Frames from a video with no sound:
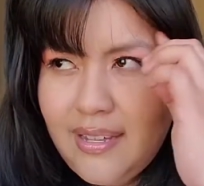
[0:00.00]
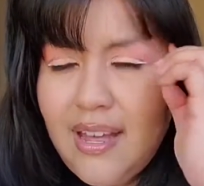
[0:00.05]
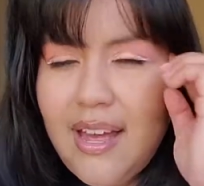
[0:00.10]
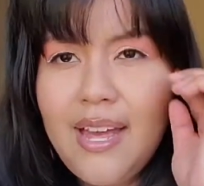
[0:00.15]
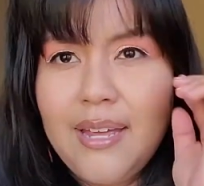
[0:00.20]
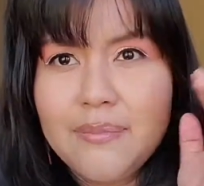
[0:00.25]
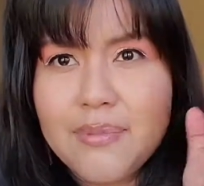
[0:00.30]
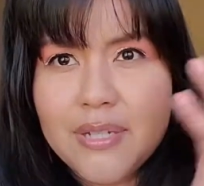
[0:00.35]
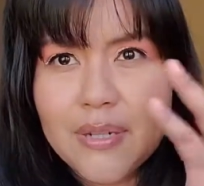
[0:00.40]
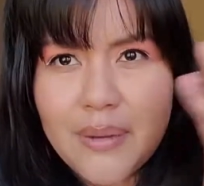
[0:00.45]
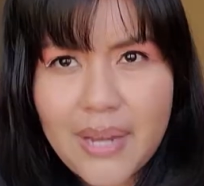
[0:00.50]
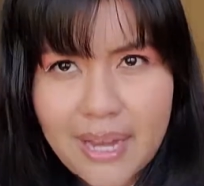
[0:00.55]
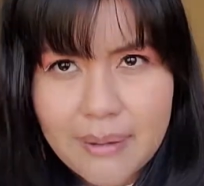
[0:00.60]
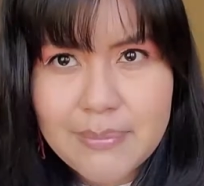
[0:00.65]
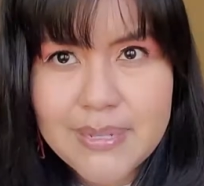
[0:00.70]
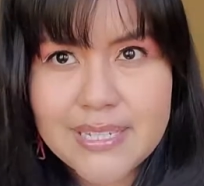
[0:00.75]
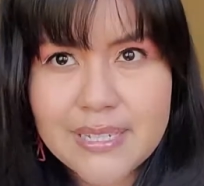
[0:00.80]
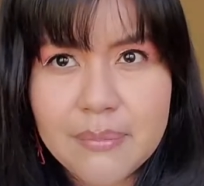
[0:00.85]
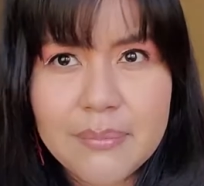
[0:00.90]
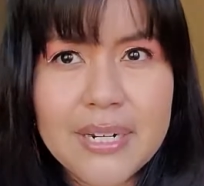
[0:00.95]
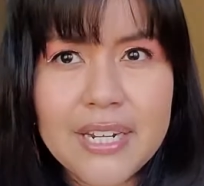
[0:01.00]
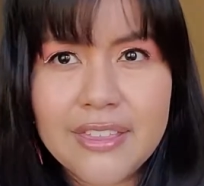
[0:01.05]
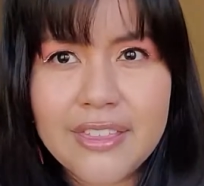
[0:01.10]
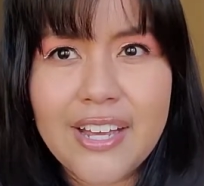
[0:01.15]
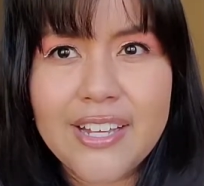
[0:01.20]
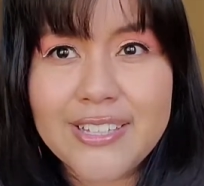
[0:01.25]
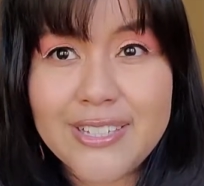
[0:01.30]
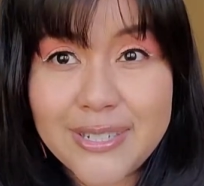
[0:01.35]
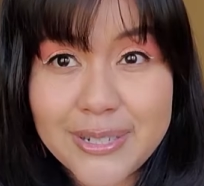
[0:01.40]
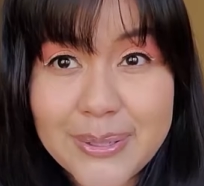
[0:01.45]
I'm so happy somebody
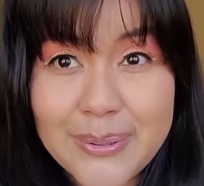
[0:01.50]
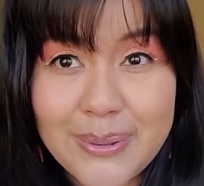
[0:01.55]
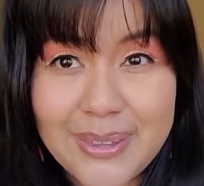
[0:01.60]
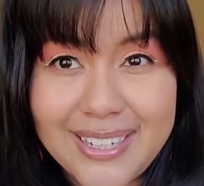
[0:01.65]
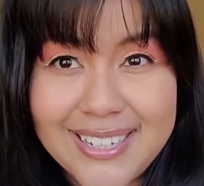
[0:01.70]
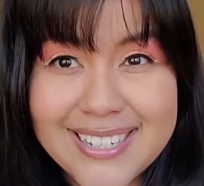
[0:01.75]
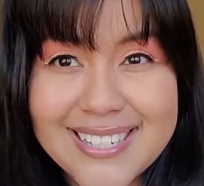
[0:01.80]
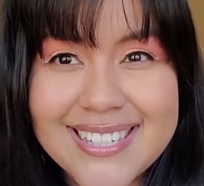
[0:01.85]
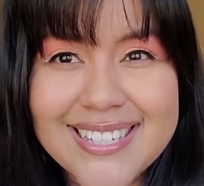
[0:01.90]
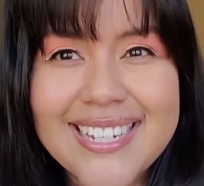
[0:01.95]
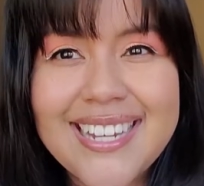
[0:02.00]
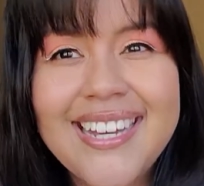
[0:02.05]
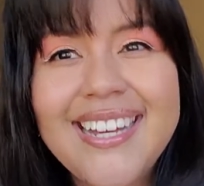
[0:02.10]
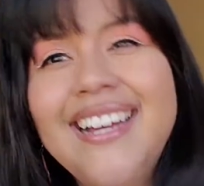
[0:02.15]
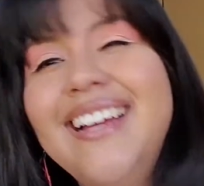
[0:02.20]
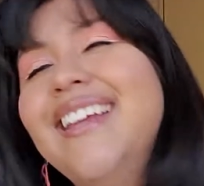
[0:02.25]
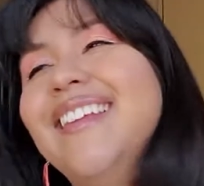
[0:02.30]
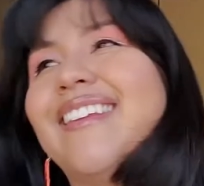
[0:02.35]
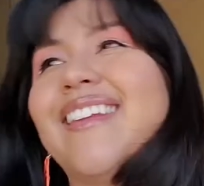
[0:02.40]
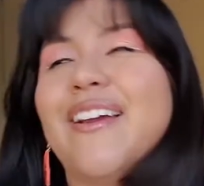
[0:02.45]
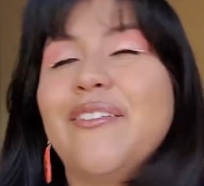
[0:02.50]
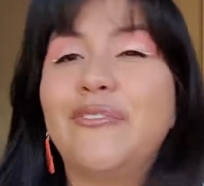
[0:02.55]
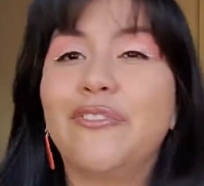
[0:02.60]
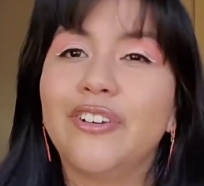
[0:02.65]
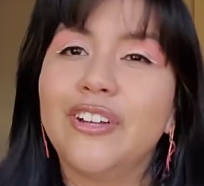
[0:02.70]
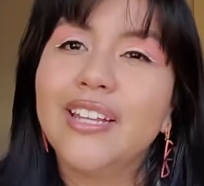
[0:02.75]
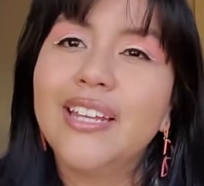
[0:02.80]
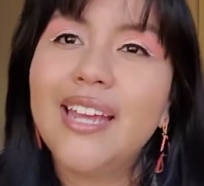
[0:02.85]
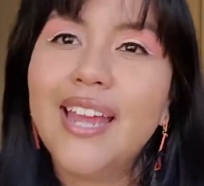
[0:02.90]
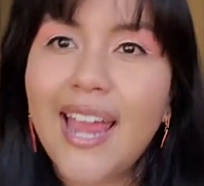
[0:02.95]
thought to do this, because I
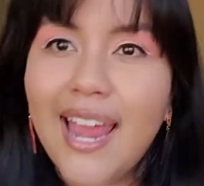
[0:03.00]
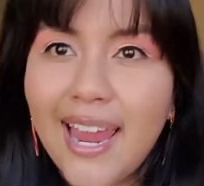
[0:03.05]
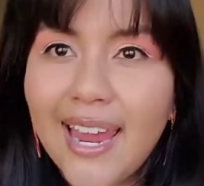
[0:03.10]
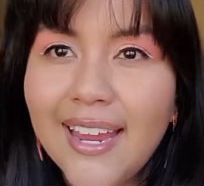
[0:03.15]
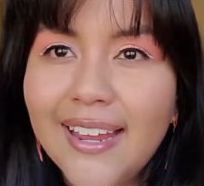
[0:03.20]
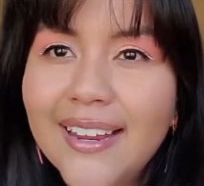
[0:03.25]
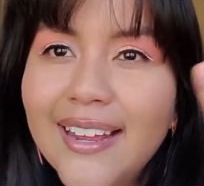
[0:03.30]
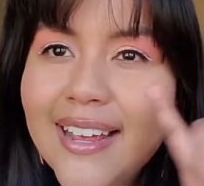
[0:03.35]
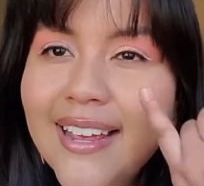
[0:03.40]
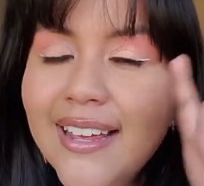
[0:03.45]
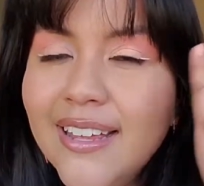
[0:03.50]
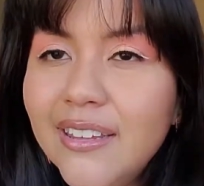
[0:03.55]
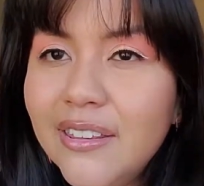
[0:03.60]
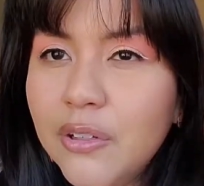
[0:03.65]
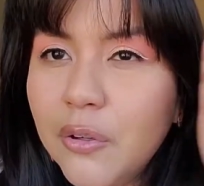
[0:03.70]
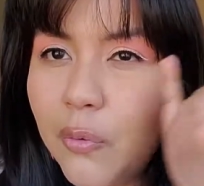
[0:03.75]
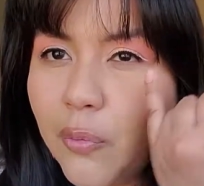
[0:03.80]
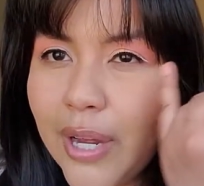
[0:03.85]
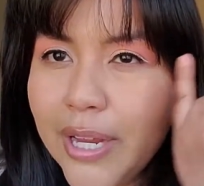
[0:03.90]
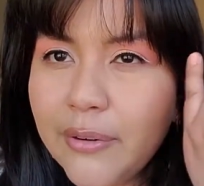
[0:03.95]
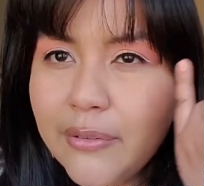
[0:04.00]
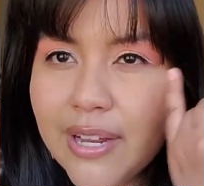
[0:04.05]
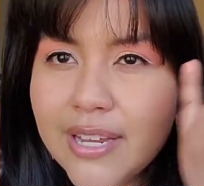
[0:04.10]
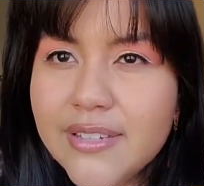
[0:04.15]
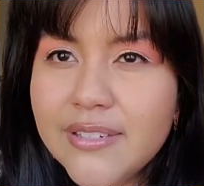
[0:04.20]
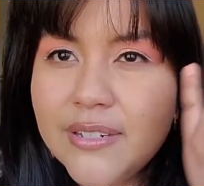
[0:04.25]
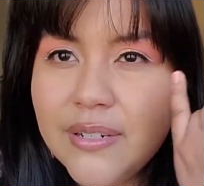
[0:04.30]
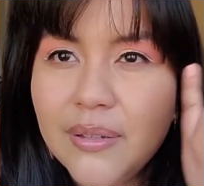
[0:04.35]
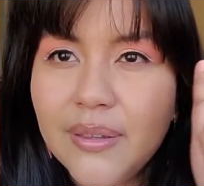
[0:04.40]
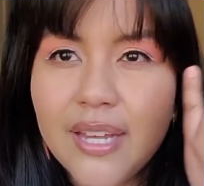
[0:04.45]
really hate the white
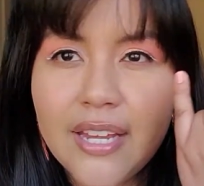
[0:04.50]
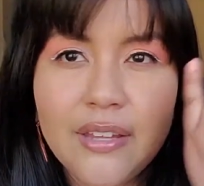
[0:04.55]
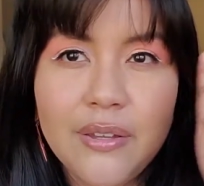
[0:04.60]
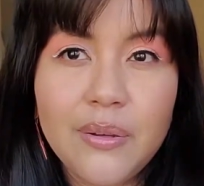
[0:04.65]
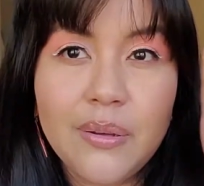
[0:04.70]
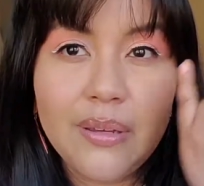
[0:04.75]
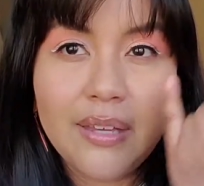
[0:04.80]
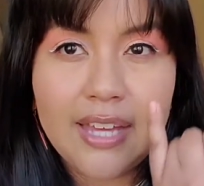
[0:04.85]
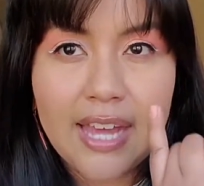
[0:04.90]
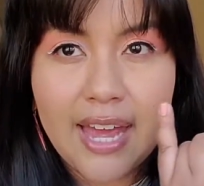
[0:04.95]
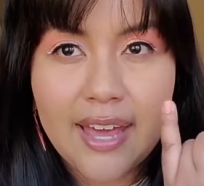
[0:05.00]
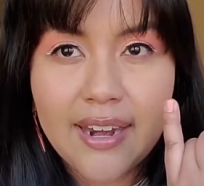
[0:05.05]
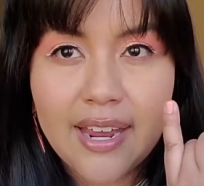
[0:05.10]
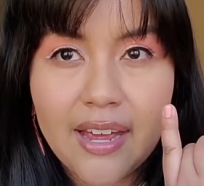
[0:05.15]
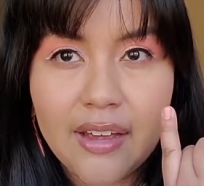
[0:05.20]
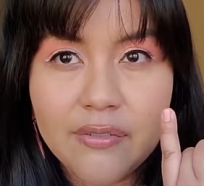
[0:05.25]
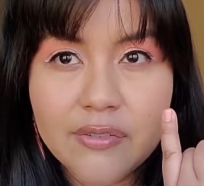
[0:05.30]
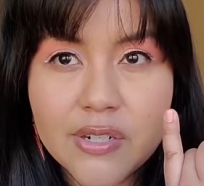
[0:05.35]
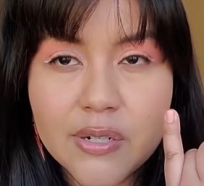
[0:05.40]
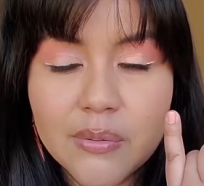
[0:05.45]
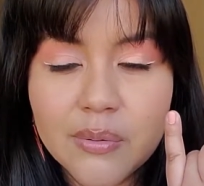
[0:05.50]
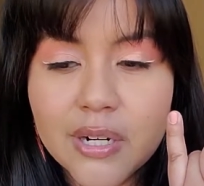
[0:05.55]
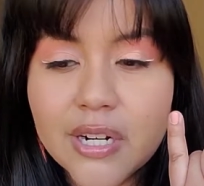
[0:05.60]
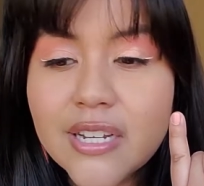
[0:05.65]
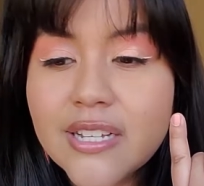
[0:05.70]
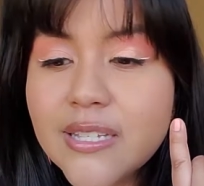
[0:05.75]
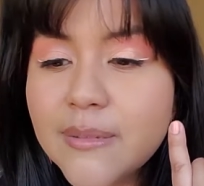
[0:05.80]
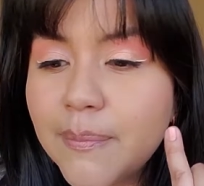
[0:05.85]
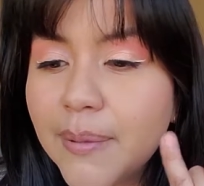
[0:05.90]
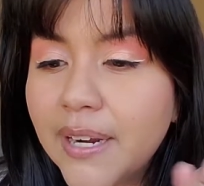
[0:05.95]
residue that you get
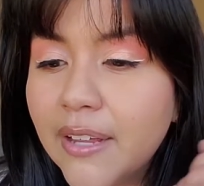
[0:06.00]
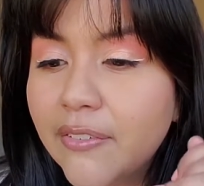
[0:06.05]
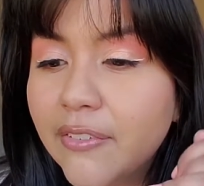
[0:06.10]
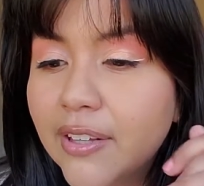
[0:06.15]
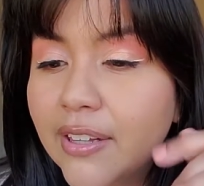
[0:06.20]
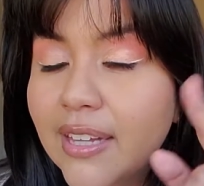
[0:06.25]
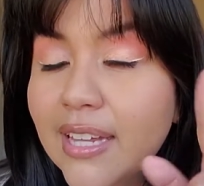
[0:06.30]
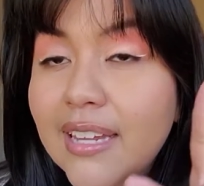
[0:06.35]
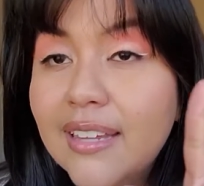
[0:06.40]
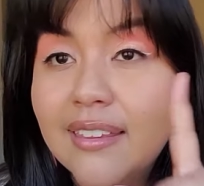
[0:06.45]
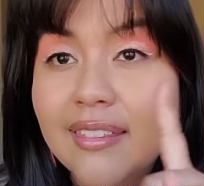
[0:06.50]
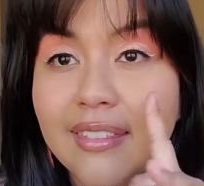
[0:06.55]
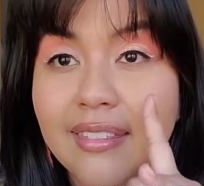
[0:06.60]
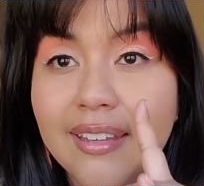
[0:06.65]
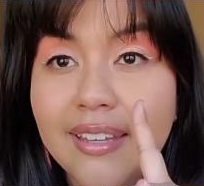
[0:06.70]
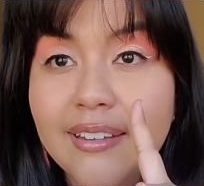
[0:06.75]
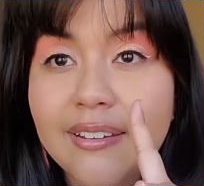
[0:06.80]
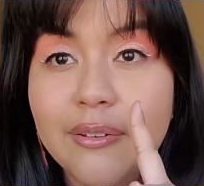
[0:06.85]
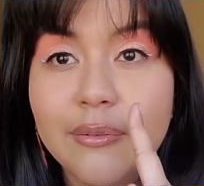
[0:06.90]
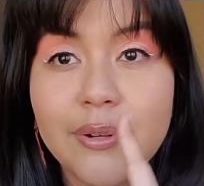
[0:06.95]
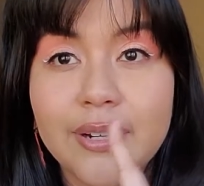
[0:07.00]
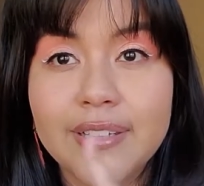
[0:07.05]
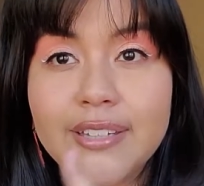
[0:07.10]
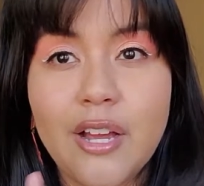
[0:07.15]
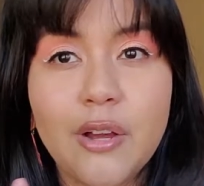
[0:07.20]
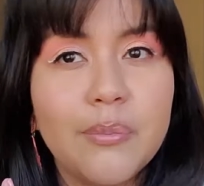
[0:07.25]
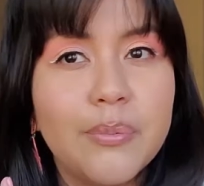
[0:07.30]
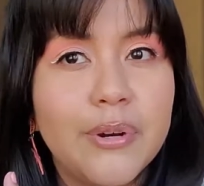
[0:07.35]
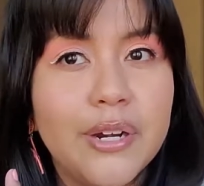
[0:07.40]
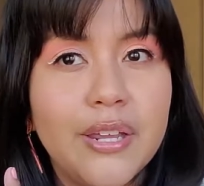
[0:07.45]
afterwards, but I feel like this worked
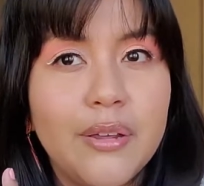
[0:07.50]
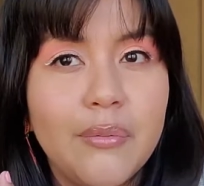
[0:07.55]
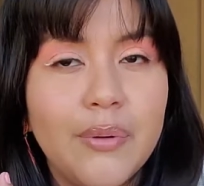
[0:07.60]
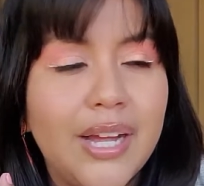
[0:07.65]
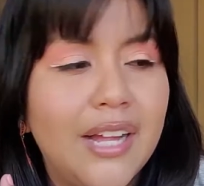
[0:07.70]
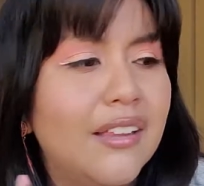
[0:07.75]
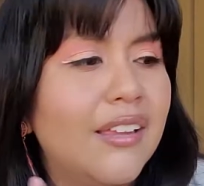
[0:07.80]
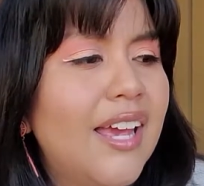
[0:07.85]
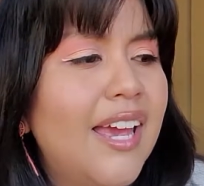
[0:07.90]
out pretty well.